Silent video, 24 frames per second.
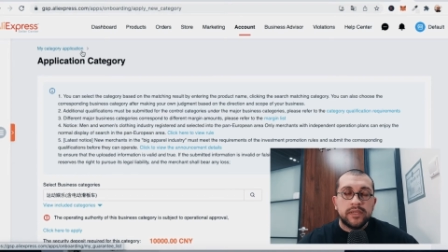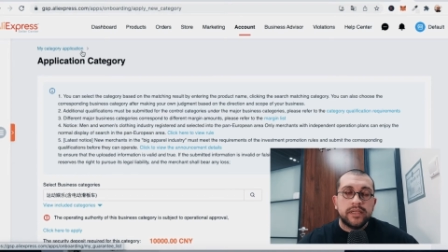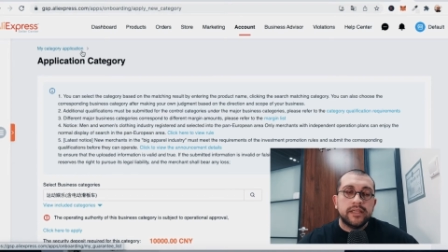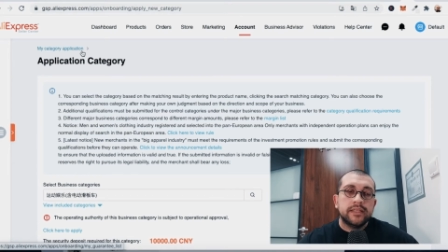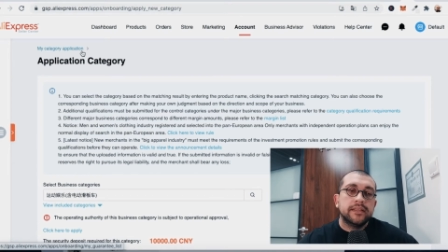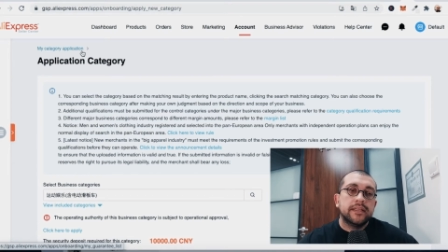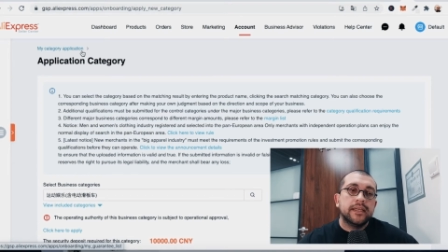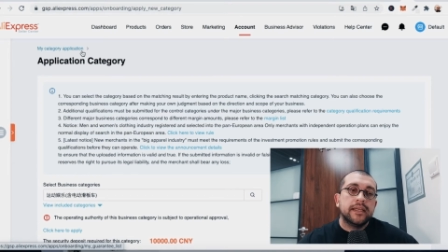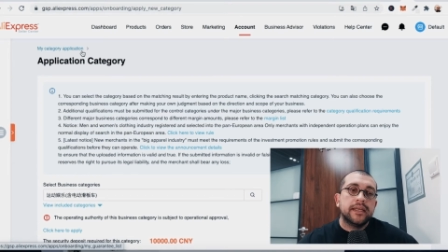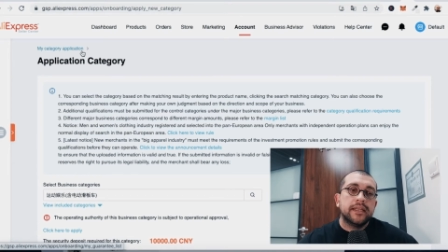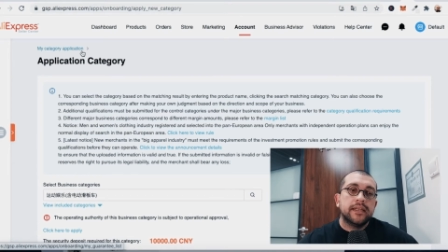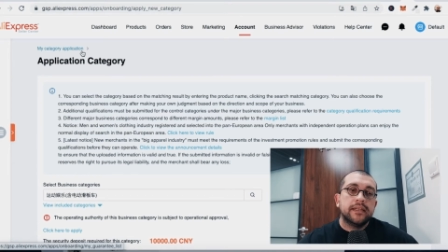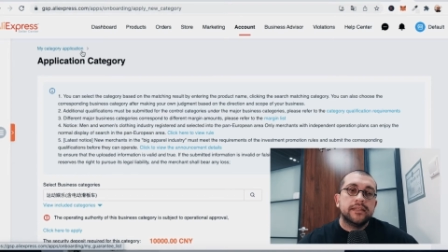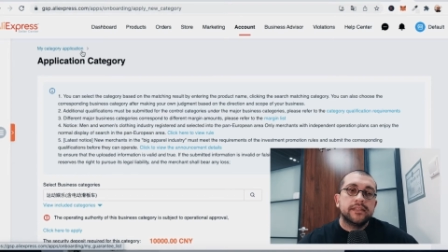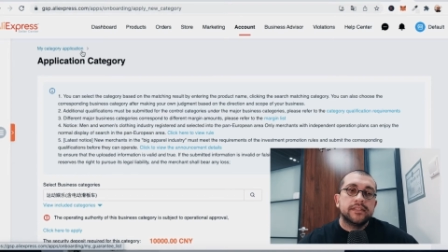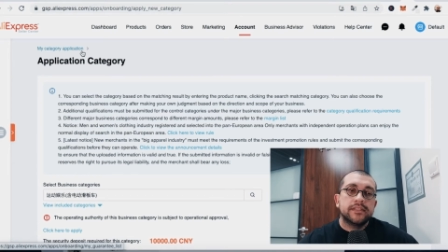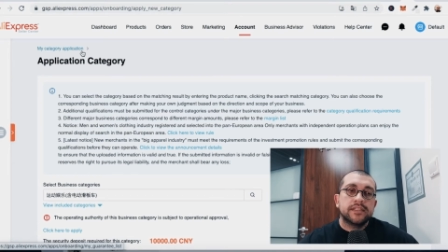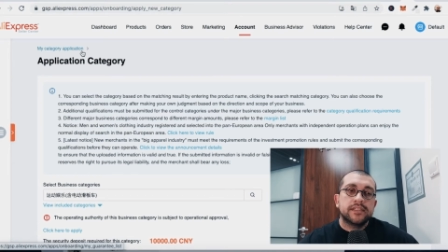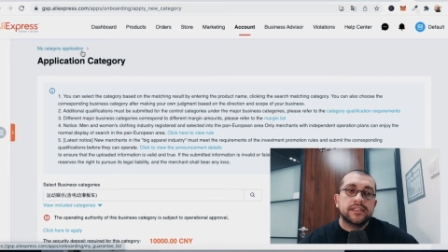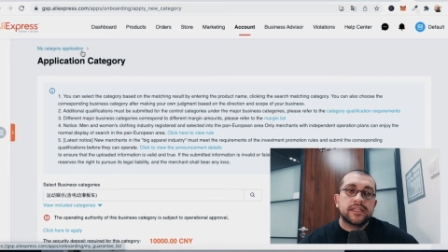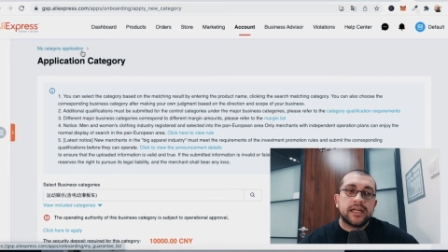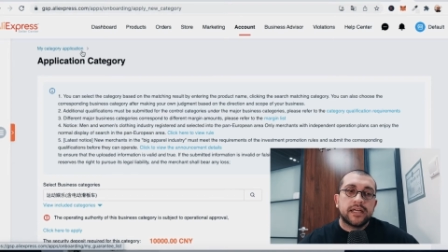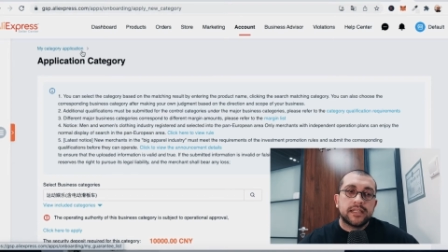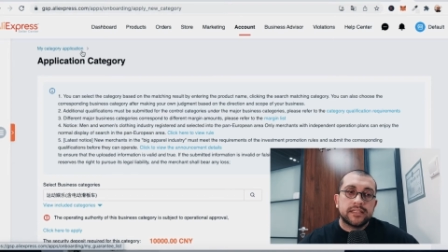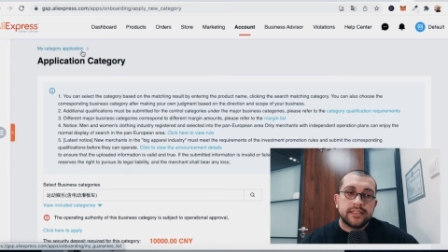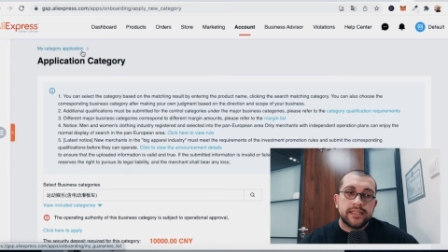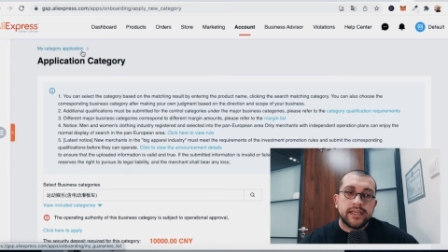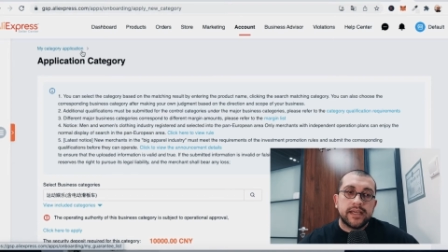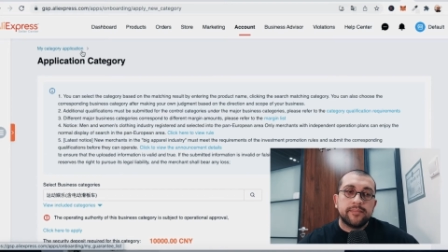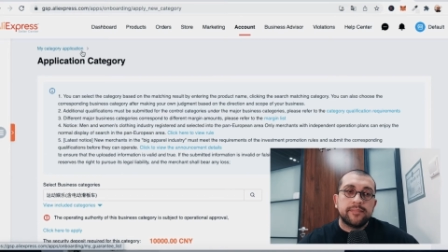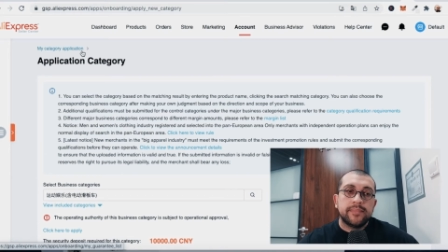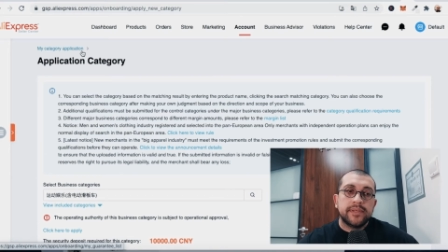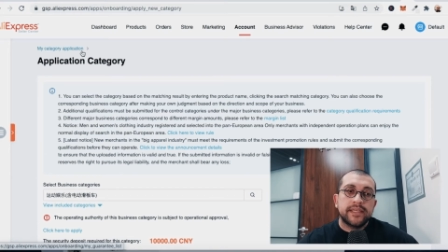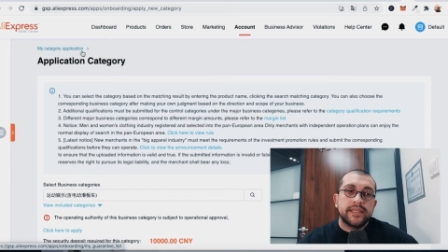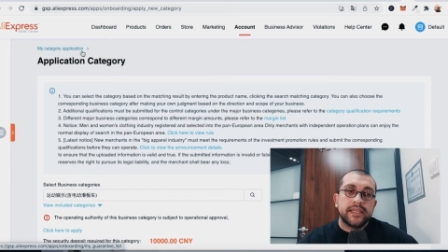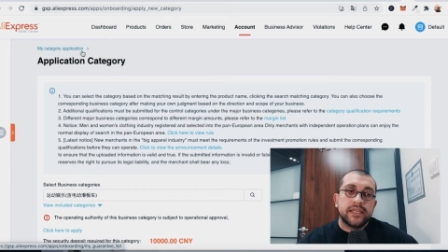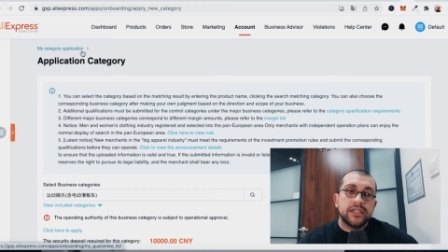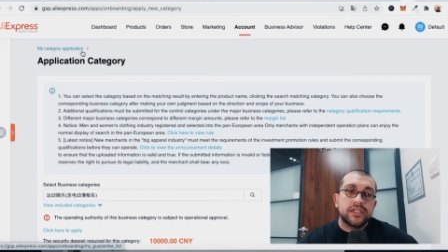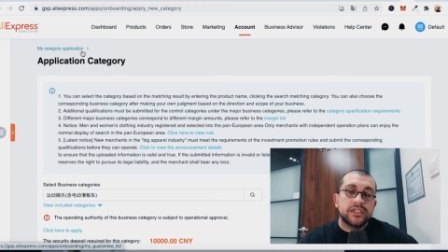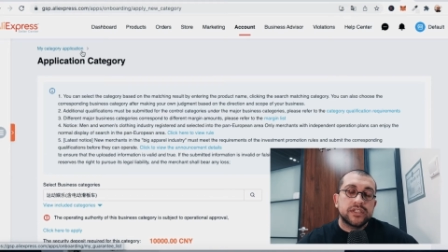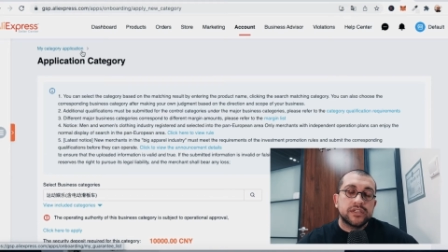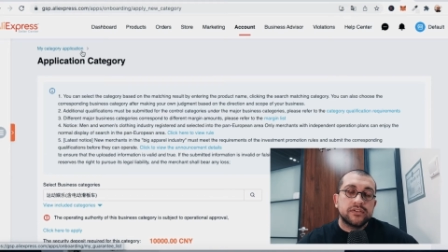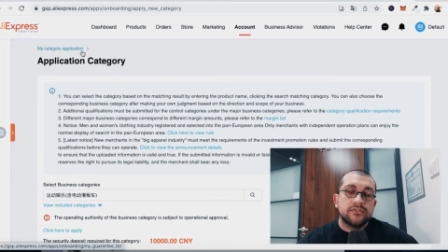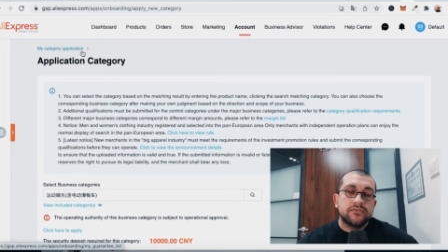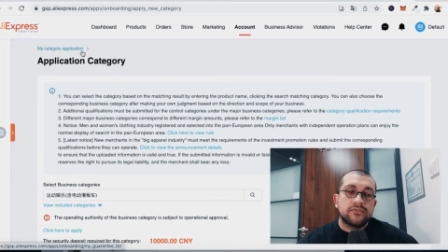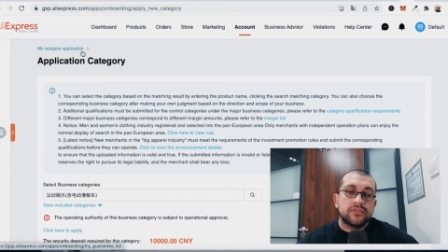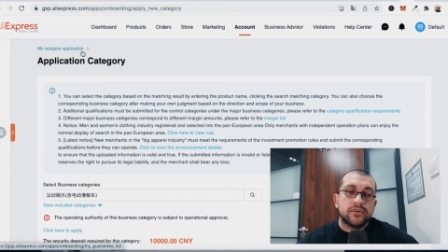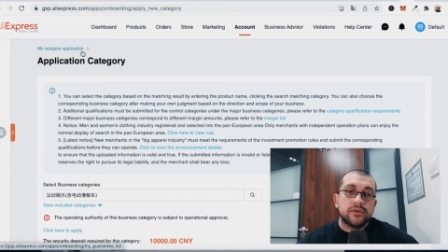and then start the
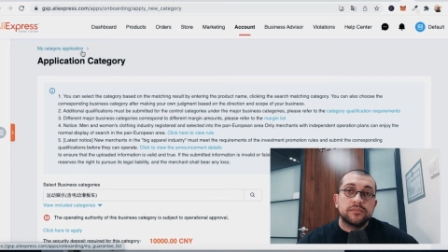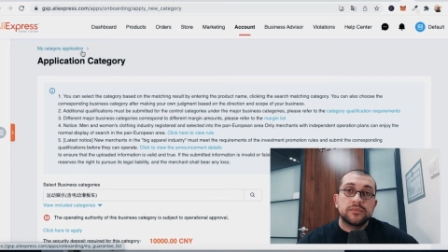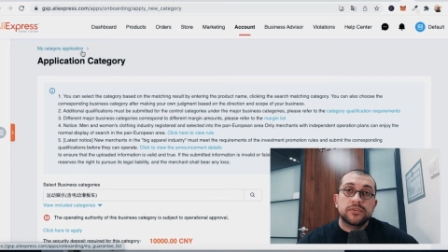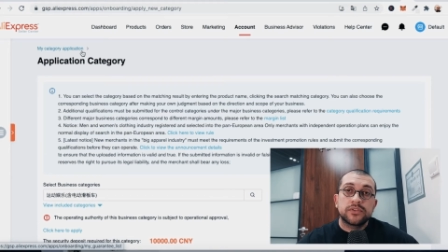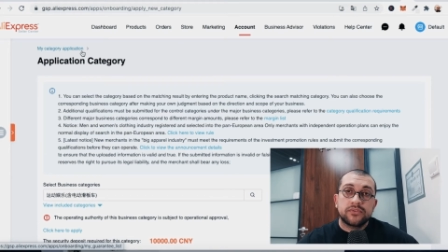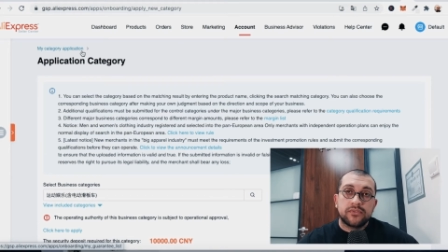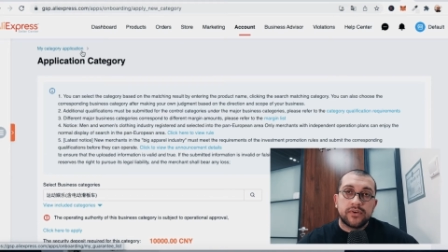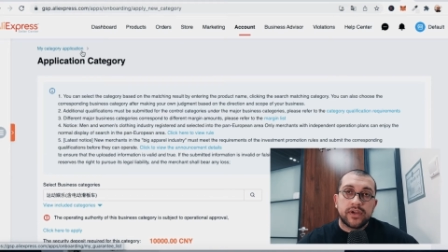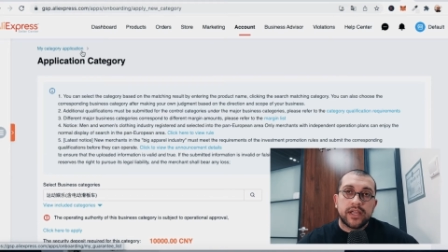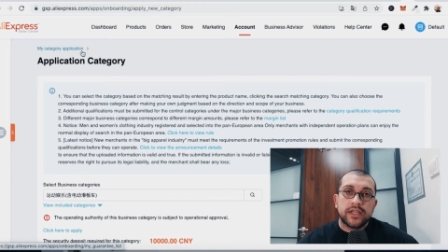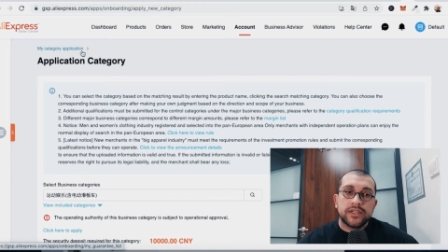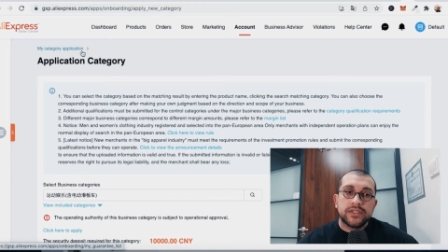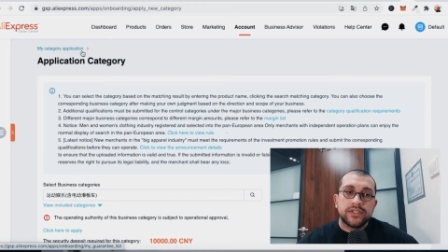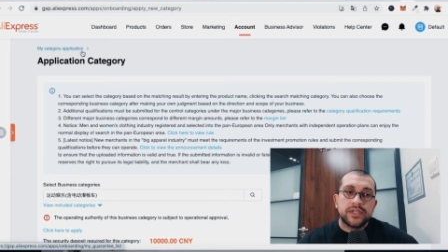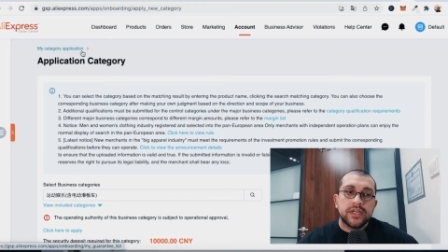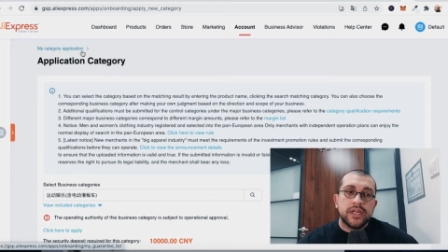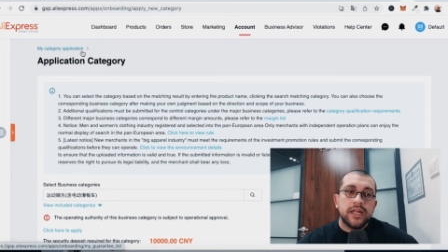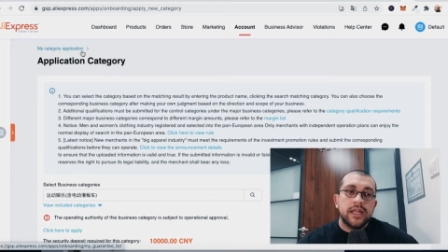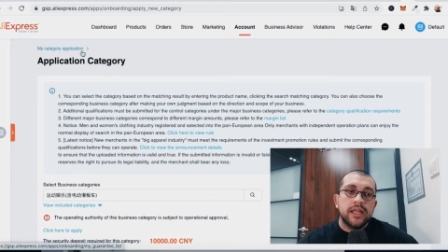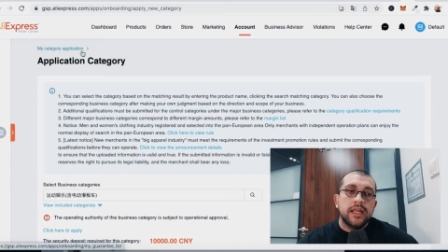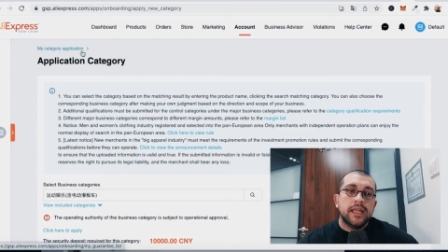application from scratch.